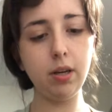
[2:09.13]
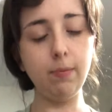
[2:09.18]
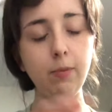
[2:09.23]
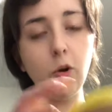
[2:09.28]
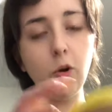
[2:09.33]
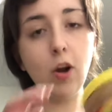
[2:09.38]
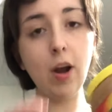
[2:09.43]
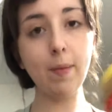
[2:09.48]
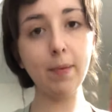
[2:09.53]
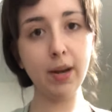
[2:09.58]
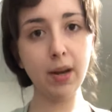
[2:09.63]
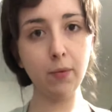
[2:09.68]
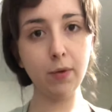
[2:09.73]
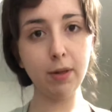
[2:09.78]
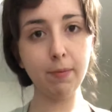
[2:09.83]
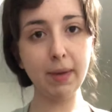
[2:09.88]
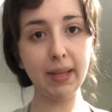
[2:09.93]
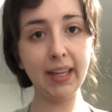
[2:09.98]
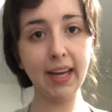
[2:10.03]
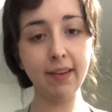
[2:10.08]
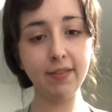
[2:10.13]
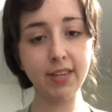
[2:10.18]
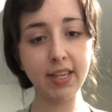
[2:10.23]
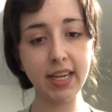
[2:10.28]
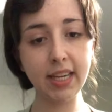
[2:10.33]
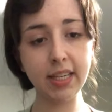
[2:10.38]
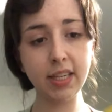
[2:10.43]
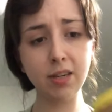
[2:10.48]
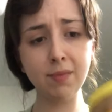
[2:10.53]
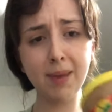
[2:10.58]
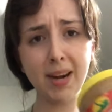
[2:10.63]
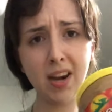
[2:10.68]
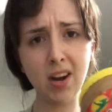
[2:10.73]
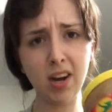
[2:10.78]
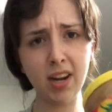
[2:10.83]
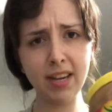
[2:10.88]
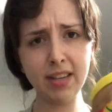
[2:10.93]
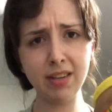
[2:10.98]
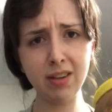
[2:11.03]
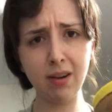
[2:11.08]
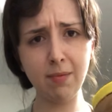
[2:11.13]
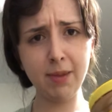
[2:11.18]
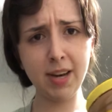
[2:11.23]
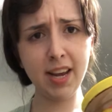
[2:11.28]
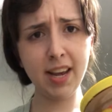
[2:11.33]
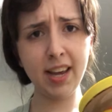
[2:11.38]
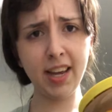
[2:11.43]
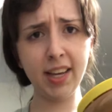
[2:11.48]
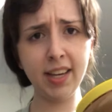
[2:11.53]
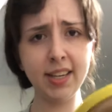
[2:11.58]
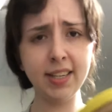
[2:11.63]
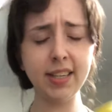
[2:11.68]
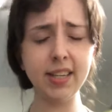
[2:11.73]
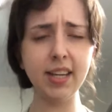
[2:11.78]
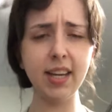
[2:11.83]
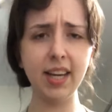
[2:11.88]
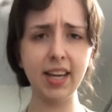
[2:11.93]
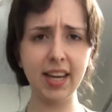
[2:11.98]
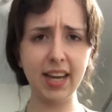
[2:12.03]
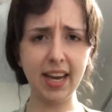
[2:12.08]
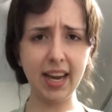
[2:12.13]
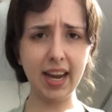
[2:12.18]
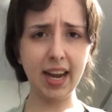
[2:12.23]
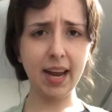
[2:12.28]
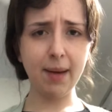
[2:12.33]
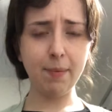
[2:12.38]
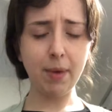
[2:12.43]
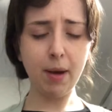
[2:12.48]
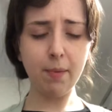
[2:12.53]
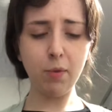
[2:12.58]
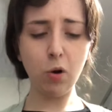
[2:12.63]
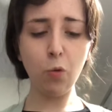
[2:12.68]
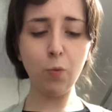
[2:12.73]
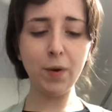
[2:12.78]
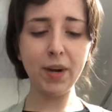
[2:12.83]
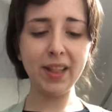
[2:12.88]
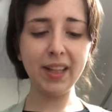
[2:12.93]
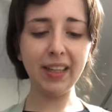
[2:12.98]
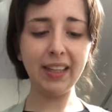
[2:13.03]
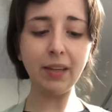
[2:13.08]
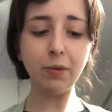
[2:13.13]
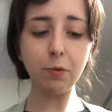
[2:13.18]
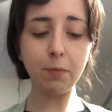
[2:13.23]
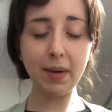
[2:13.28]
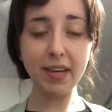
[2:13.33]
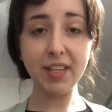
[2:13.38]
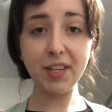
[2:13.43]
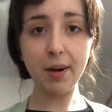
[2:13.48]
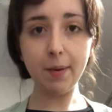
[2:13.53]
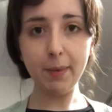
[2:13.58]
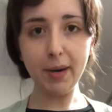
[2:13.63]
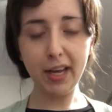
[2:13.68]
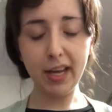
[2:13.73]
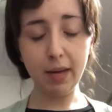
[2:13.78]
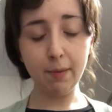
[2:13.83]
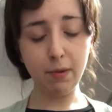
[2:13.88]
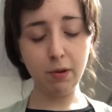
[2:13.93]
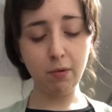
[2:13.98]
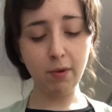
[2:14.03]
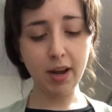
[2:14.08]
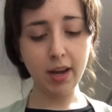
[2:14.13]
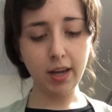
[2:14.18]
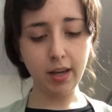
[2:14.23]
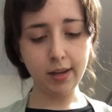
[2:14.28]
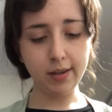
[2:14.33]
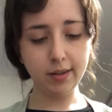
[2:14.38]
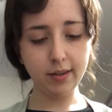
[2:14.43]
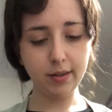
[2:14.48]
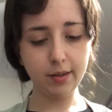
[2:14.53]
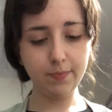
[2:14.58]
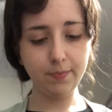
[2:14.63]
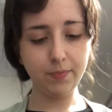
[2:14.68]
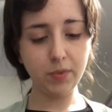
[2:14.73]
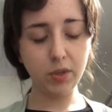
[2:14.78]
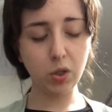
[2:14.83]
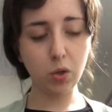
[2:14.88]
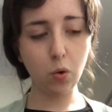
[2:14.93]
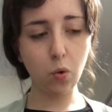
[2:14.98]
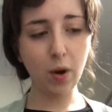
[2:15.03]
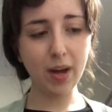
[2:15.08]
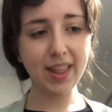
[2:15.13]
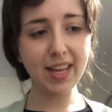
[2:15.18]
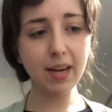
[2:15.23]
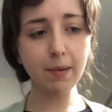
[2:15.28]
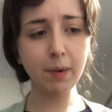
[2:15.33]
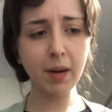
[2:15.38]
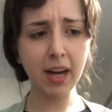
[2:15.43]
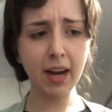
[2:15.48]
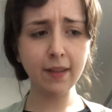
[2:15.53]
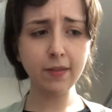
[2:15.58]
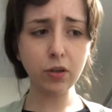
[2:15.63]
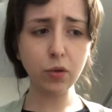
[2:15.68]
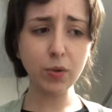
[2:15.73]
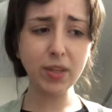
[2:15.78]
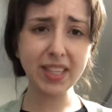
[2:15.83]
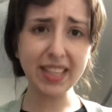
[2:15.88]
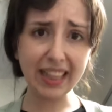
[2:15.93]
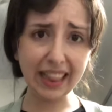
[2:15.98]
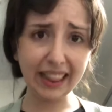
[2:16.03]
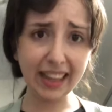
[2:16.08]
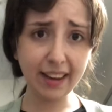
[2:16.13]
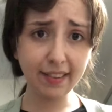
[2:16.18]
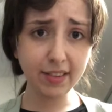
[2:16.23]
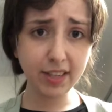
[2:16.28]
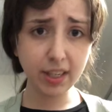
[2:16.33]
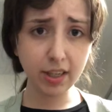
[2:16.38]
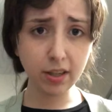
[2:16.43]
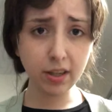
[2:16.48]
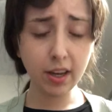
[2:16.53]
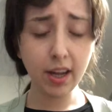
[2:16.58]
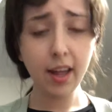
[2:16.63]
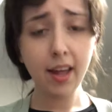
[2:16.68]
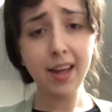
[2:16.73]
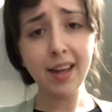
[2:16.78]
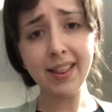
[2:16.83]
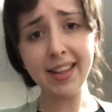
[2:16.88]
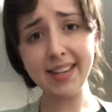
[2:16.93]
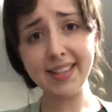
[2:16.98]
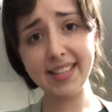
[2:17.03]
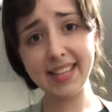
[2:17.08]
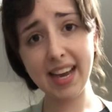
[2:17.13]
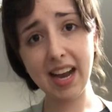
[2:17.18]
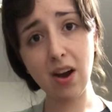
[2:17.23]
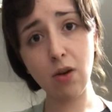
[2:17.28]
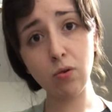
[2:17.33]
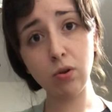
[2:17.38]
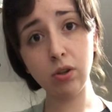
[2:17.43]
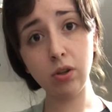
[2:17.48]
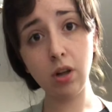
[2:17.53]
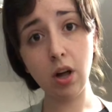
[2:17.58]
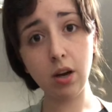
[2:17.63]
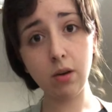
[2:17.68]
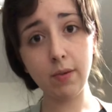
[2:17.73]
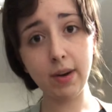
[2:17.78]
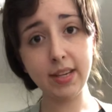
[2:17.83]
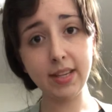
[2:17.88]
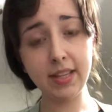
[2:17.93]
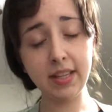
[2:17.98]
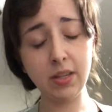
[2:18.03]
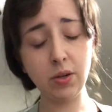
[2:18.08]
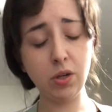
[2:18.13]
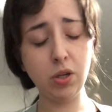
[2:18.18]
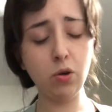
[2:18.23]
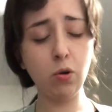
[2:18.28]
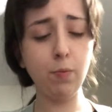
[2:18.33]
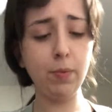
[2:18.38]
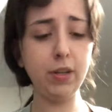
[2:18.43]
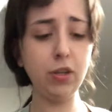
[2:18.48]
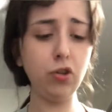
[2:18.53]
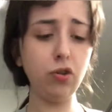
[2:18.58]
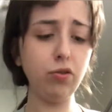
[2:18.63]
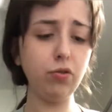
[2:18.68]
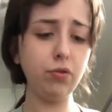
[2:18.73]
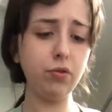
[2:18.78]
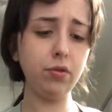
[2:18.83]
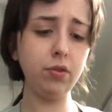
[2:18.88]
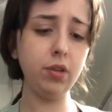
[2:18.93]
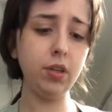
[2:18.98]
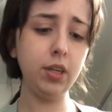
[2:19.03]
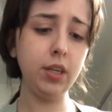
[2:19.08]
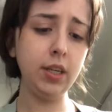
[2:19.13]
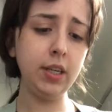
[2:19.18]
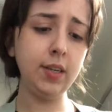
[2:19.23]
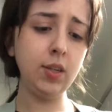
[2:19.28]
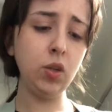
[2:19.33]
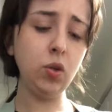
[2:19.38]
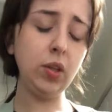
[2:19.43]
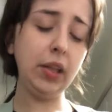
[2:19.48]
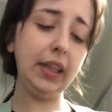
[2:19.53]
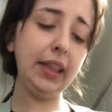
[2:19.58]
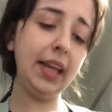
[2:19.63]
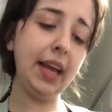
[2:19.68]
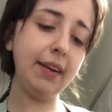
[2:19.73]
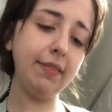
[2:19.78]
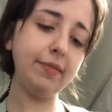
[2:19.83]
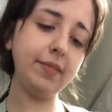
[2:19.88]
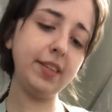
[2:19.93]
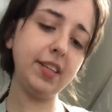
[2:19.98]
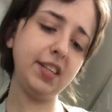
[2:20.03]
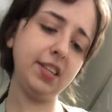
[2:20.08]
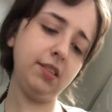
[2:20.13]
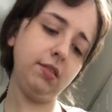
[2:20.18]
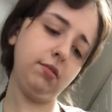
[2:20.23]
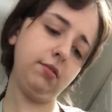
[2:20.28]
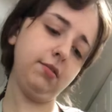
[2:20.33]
I'm grabbing it with my left hand here, my non-dominant hand, and I'm opening the lid with my dominant hand, my right hand. So I think I'm gonna have to twist to the left here. That's counterclockwise. That's how you open jars. To the left.